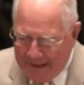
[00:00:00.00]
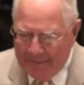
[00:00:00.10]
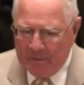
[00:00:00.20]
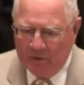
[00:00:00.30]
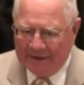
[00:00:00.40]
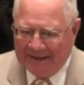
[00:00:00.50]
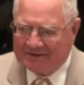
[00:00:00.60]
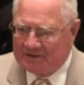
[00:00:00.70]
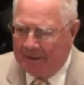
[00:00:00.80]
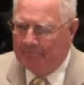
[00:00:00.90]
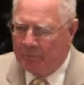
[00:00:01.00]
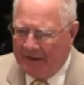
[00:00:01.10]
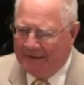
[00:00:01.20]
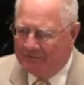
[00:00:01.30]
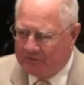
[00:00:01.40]
Maybe we'll get some
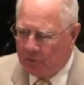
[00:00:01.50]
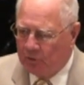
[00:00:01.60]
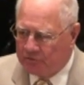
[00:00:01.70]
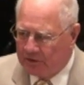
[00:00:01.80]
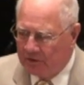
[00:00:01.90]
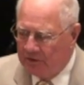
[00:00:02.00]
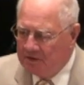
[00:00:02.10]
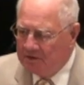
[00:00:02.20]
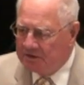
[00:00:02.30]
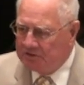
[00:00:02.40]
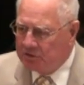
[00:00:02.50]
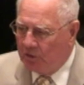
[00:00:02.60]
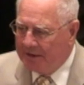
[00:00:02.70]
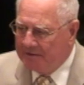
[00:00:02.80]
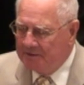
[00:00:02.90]
brave soldier to
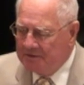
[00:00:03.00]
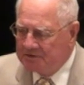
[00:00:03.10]
join